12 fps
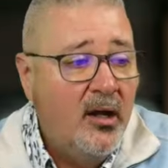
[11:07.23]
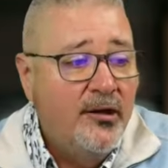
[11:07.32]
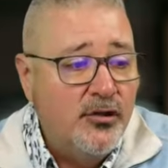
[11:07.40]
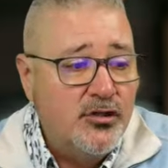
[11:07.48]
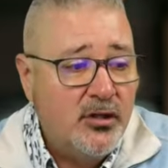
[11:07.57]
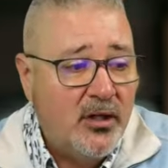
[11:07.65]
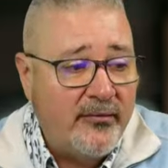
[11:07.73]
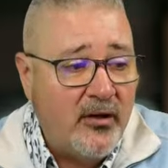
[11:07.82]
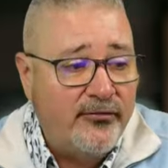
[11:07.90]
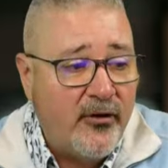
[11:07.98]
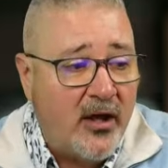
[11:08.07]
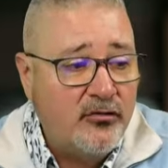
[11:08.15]
you should have a
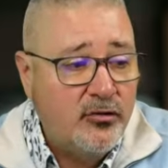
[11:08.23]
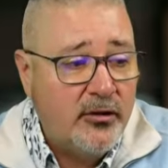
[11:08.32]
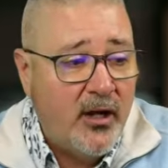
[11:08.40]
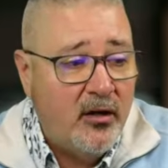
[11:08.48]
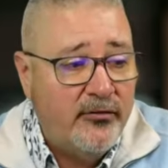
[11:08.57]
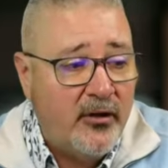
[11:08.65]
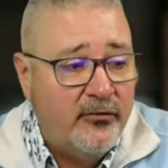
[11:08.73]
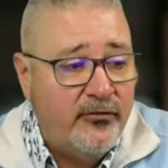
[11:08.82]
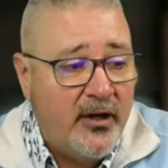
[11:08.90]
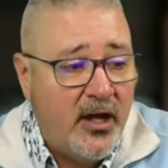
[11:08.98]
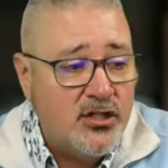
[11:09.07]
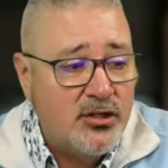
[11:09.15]
foster care
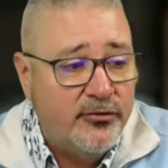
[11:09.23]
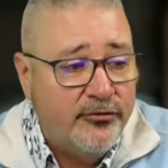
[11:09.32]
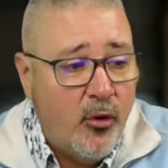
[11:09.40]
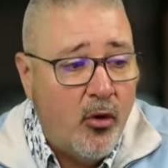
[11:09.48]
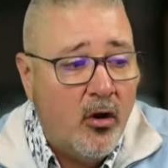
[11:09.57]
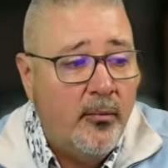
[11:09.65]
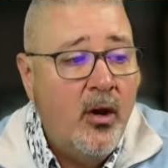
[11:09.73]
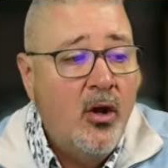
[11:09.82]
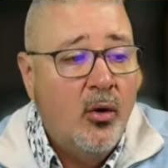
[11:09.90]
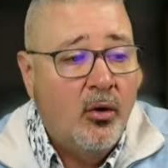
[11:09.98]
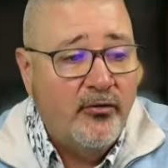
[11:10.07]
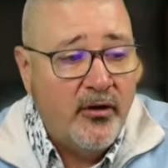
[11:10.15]
verification form
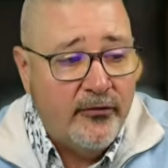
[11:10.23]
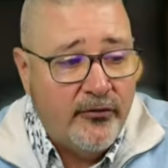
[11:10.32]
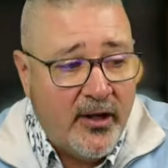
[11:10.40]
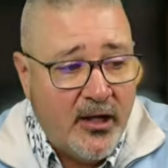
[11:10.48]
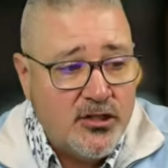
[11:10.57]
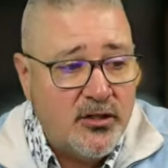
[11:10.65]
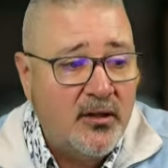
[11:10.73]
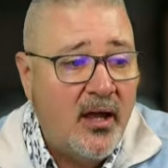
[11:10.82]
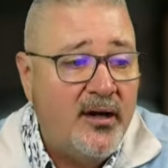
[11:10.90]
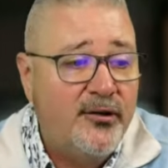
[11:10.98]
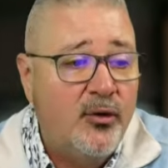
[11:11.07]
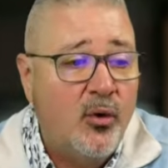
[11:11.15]
or verification
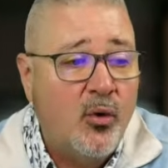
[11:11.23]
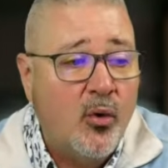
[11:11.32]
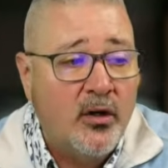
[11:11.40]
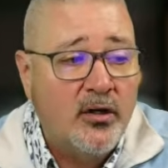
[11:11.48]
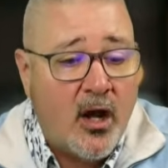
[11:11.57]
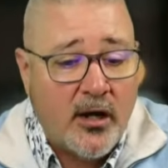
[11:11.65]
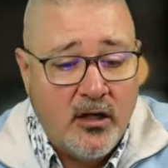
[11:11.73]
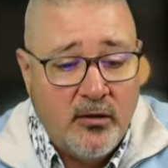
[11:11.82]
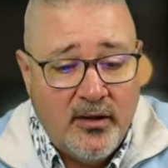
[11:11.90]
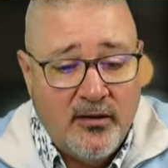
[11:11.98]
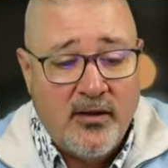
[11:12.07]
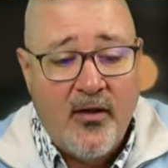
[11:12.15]
letter or court
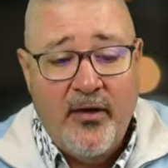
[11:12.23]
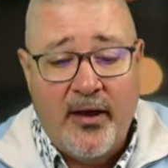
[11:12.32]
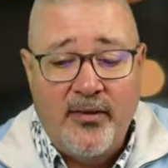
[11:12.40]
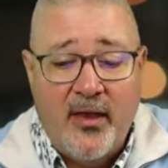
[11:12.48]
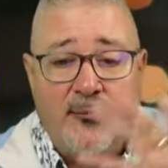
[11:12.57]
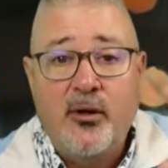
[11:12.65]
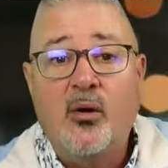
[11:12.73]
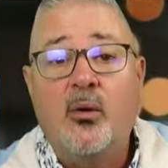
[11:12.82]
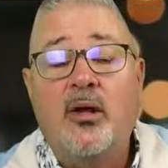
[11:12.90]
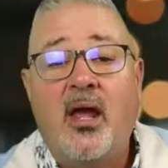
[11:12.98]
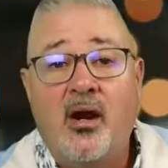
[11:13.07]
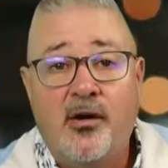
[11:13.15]
documents. And then we don't
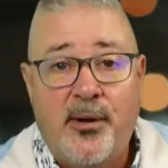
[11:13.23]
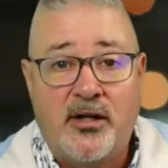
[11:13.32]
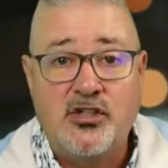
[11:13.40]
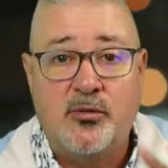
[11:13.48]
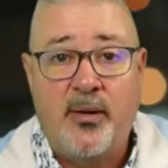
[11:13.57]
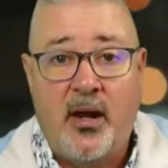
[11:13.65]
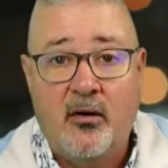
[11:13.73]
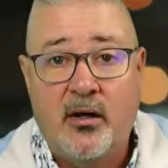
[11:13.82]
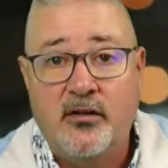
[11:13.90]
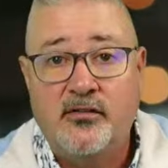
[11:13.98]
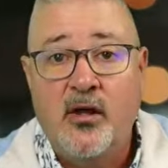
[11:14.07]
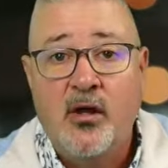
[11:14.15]
care about your
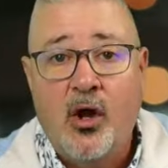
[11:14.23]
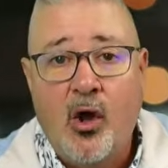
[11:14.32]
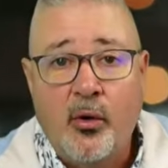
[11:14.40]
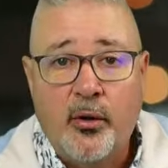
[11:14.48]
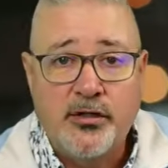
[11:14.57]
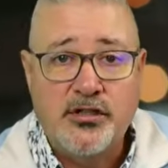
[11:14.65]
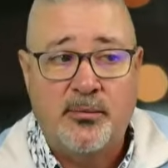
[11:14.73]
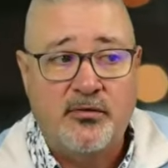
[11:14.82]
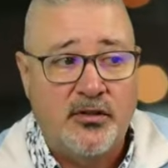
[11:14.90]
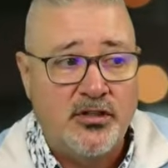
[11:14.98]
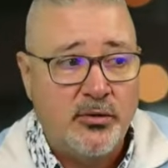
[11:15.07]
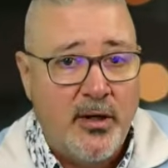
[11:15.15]
parents' ownership
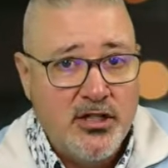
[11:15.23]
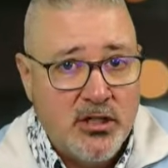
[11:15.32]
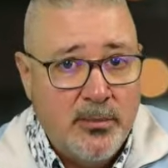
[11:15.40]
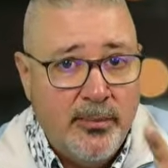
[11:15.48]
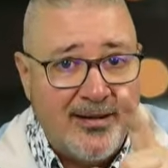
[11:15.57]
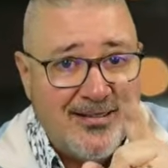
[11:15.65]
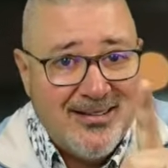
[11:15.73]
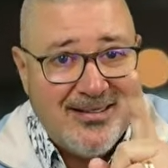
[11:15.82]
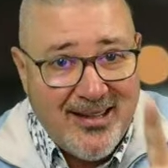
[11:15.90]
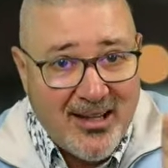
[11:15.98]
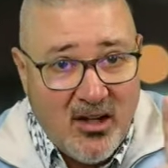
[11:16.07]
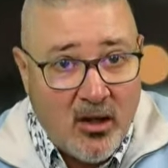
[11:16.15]
situation, but
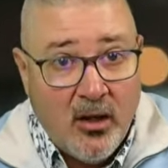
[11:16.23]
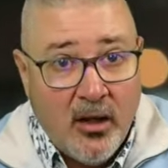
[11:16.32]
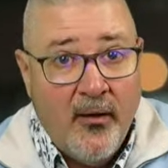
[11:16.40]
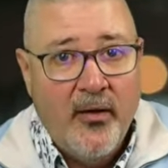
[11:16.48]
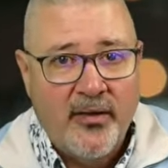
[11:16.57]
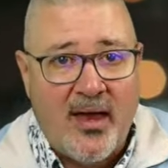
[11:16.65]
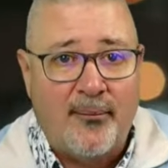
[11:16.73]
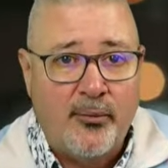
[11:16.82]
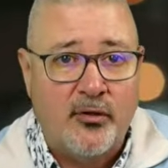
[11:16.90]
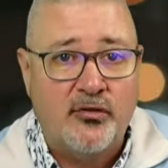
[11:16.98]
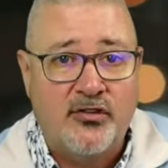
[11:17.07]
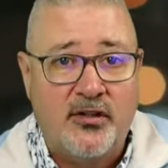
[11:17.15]
still that
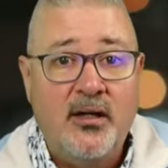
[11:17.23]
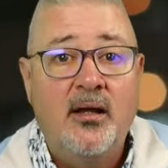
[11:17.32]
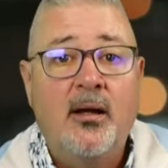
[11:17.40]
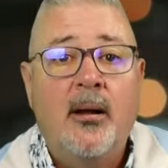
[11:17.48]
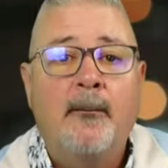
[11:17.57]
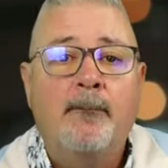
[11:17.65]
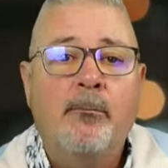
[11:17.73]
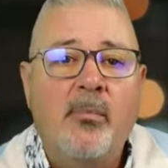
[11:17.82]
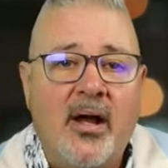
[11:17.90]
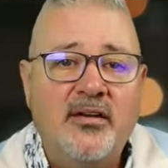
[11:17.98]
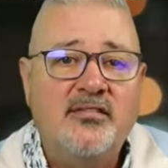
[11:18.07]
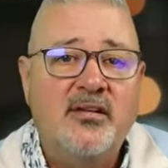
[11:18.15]
person
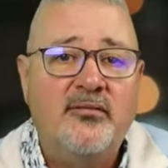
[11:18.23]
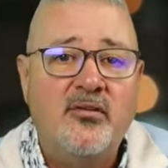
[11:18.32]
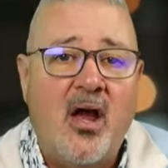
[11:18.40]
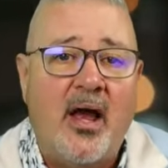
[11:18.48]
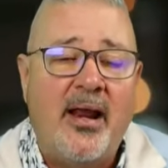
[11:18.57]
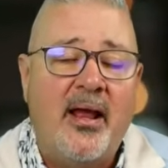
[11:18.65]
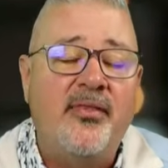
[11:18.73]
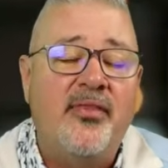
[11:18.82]
must have not had